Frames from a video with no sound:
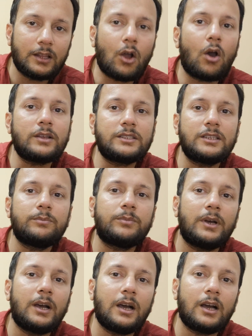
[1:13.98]
The gossip
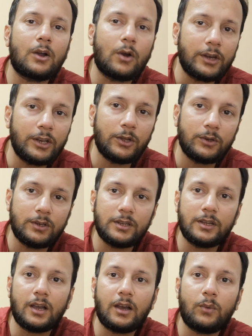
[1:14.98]
continued
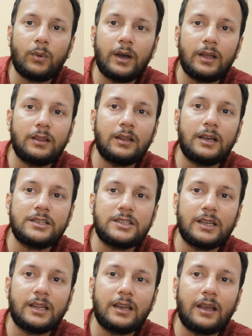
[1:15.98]
while
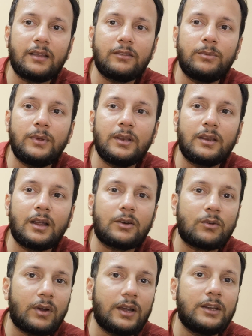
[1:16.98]
Jen has
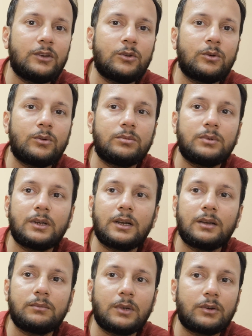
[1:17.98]
been trying
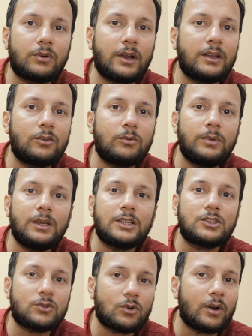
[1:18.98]
to
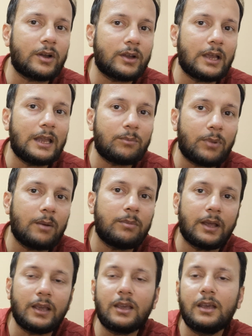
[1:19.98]
be strong in
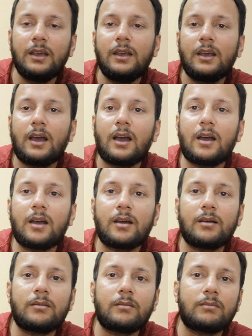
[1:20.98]
public.
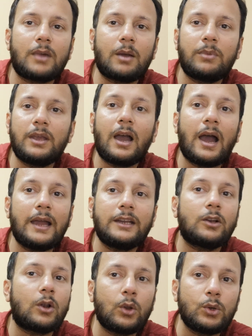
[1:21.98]

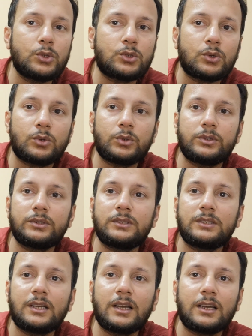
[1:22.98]
Behind closed
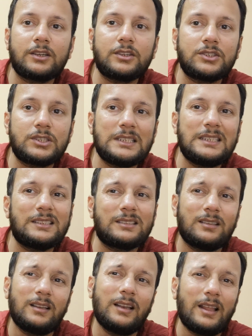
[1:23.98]
doors,
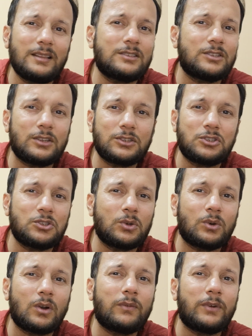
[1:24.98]
she's less
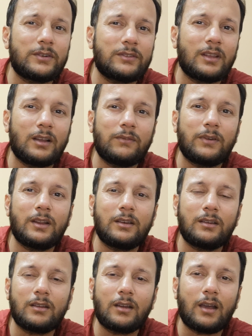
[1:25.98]
sure of herself
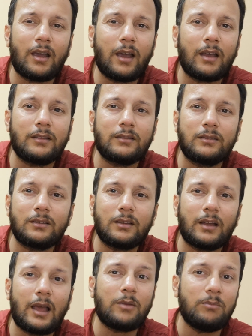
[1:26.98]
and has
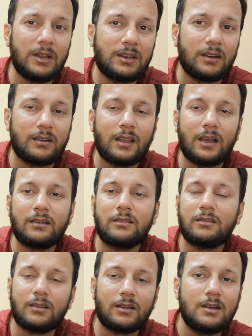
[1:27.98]
admitted
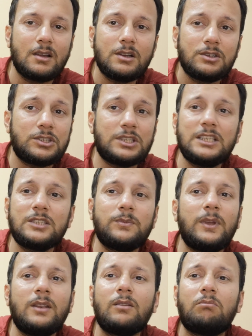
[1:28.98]
that she's
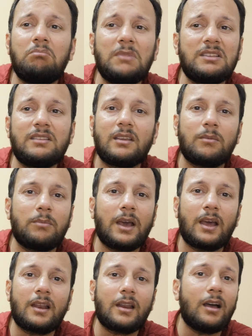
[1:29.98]
been missing
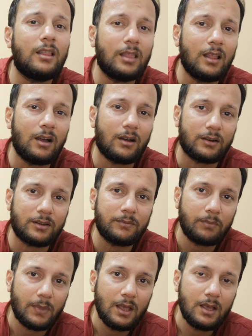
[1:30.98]
Ben a lot.
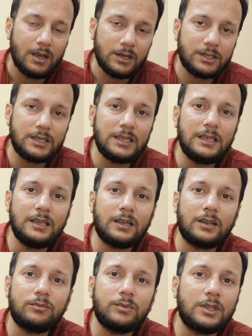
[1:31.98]

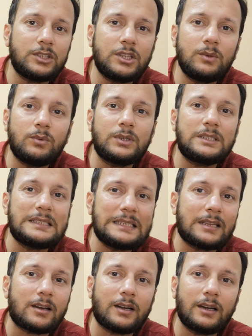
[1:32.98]
She would
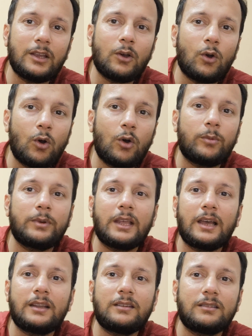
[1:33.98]
secretly hope
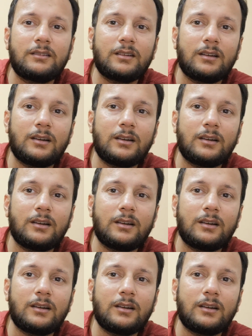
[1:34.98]
that